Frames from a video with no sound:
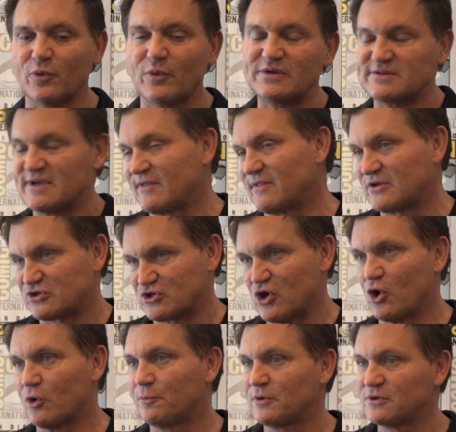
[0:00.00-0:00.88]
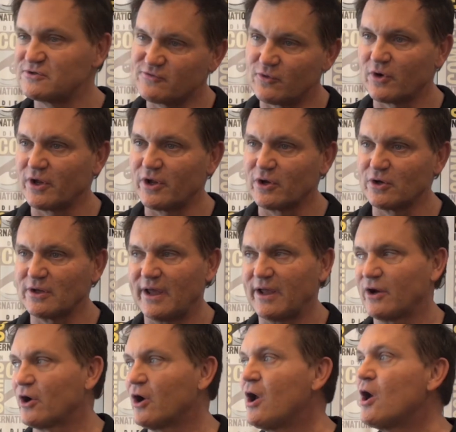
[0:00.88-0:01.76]
to reset the show, push forward a year
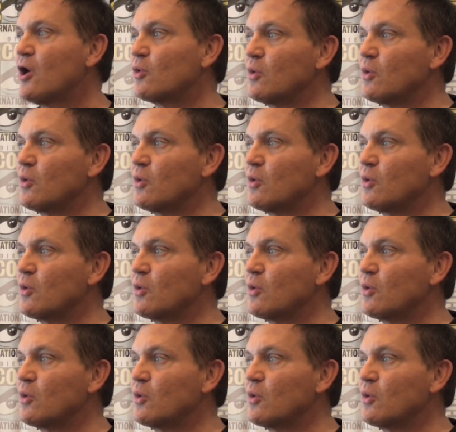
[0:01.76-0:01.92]
later.